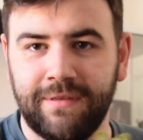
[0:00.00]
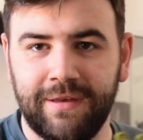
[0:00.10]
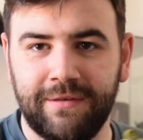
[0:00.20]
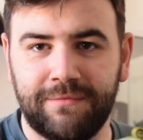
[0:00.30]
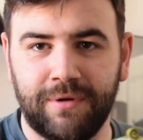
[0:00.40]

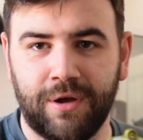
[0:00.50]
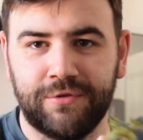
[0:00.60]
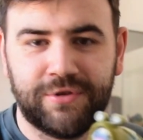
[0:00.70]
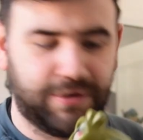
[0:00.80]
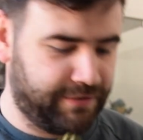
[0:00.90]
these
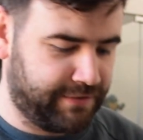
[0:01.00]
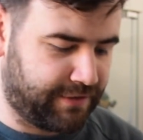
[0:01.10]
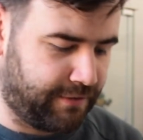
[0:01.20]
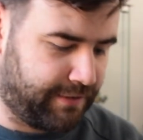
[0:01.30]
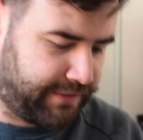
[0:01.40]
larger guns
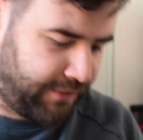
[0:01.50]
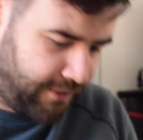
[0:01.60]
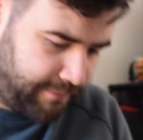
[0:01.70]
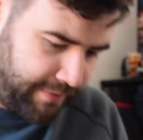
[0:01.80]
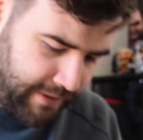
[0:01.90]
go at the
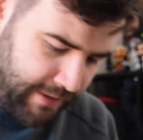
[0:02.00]
top.